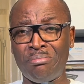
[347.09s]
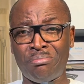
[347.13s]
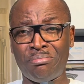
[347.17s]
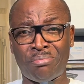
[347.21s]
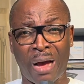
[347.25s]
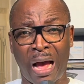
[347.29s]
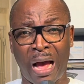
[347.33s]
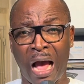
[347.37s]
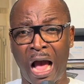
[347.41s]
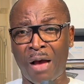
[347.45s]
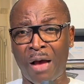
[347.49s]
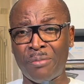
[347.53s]

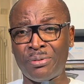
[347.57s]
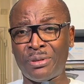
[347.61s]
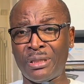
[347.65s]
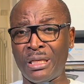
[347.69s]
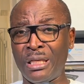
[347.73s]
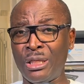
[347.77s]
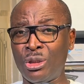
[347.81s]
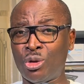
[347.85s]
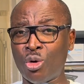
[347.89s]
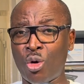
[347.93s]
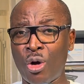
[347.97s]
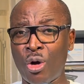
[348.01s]
Perhaps
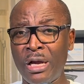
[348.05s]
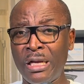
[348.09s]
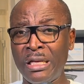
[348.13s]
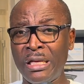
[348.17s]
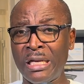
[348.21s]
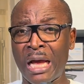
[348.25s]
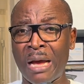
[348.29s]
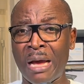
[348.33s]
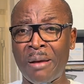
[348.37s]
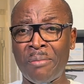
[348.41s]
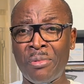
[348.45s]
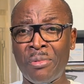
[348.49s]
he's owing
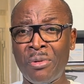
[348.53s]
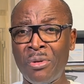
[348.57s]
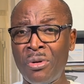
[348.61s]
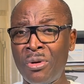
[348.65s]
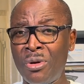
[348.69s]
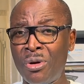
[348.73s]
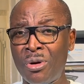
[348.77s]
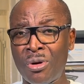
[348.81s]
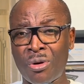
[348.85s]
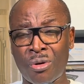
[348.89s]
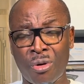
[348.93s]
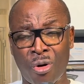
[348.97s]
them
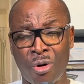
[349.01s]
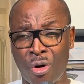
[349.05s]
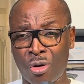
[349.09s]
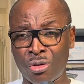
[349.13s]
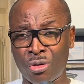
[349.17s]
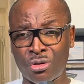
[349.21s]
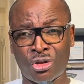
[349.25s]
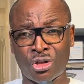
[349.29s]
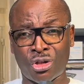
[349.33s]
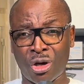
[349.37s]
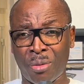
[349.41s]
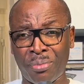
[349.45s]
or
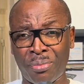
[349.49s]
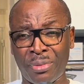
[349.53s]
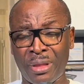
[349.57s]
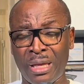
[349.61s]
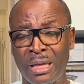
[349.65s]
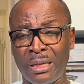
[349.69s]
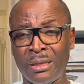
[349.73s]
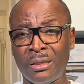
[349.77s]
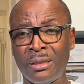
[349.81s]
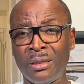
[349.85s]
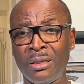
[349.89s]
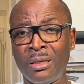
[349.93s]

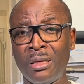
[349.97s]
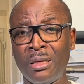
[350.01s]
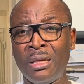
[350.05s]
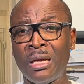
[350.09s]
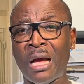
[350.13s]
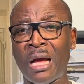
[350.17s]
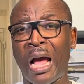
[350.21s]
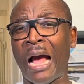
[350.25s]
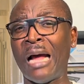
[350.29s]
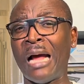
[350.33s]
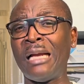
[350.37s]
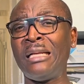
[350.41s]
something,
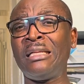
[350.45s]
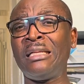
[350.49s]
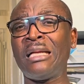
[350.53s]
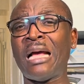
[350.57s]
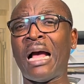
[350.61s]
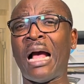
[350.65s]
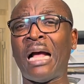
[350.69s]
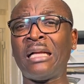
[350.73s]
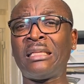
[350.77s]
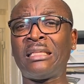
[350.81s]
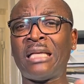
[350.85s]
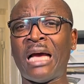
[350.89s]
and
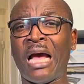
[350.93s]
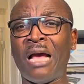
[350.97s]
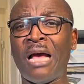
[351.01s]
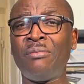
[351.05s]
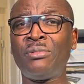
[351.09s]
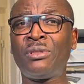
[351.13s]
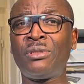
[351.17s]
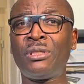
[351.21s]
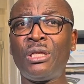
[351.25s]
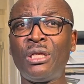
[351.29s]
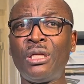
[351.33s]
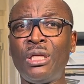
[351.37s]
at
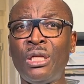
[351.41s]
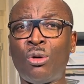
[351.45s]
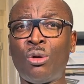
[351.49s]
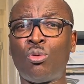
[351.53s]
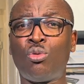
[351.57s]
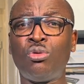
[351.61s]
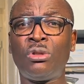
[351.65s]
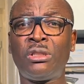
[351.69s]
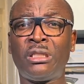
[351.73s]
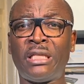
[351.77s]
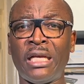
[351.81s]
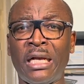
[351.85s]
times it
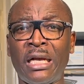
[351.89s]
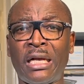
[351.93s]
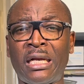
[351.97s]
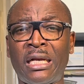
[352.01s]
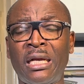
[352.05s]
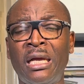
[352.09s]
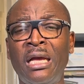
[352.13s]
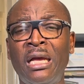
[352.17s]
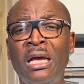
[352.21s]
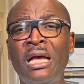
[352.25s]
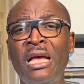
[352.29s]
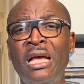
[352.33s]
could take
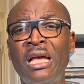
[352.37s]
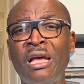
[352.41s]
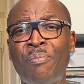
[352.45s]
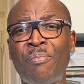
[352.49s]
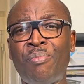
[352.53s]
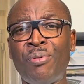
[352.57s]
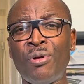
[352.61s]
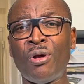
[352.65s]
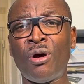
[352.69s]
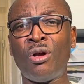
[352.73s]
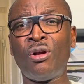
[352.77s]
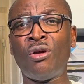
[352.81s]
a
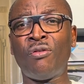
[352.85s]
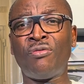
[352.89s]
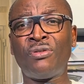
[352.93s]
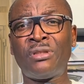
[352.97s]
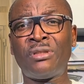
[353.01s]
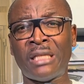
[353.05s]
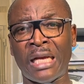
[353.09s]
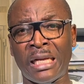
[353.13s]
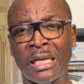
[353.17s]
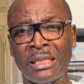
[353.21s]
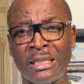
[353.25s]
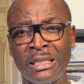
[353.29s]
period of
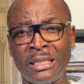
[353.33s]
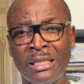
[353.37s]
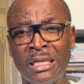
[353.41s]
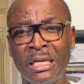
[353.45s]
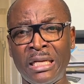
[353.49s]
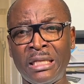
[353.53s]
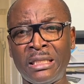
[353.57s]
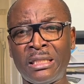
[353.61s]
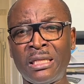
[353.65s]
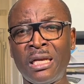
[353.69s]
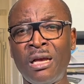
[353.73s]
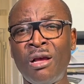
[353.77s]
30
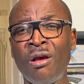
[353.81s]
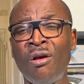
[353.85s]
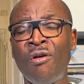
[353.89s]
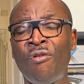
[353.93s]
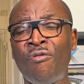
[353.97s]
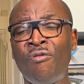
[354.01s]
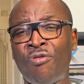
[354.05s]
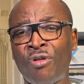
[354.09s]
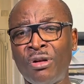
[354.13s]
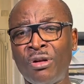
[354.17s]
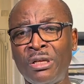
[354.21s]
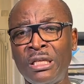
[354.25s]
days
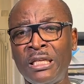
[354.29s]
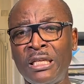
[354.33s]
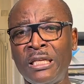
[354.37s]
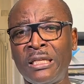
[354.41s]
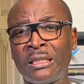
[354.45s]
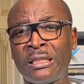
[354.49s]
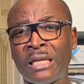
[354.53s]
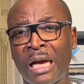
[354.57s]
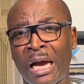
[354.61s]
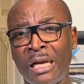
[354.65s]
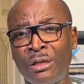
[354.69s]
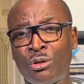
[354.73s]
for the
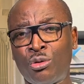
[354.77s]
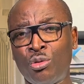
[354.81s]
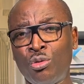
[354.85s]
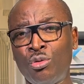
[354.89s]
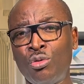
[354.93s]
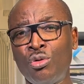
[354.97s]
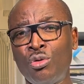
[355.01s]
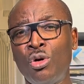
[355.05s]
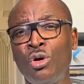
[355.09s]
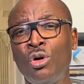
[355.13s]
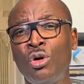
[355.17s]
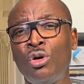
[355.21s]

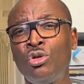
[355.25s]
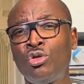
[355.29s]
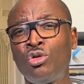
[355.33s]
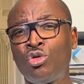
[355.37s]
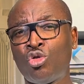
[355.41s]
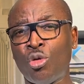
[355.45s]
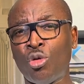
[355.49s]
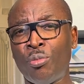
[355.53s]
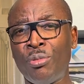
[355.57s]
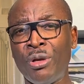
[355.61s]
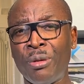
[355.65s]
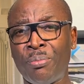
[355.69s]
title
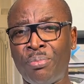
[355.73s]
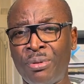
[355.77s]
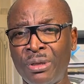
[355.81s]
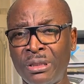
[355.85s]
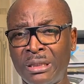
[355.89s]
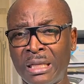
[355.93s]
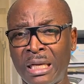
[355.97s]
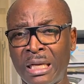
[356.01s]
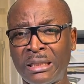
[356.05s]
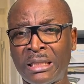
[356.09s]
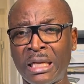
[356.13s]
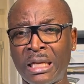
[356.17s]
to be
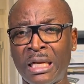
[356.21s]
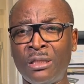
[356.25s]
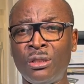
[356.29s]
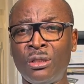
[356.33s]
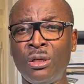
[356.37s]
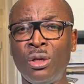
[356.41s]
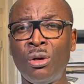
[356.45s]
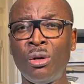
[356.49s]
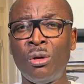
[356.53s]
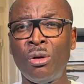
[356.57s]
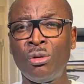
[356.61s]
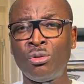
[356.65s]
presented
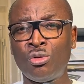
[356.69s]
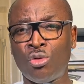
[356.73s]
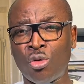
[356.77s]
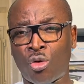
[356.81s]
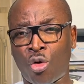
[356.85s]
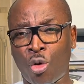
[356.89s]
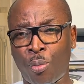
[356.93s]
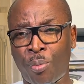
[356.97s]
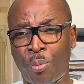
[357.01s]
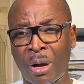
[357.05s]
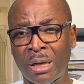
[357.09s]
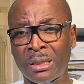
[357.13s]
to
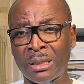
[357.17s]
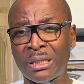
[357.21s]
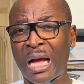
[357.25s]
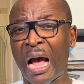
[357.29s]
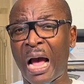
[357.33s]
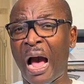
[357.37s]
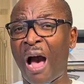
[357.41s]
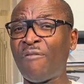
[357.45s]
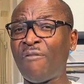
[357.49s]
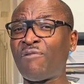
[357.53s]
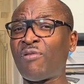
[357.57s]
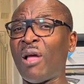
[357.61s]
Copart
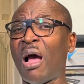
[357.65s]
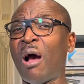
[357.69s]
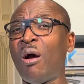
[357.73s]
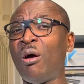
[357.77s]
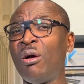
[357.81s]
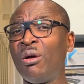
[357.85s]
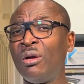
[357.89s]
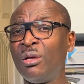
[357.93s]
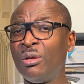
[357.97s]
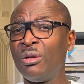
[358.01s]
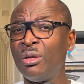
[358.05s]
after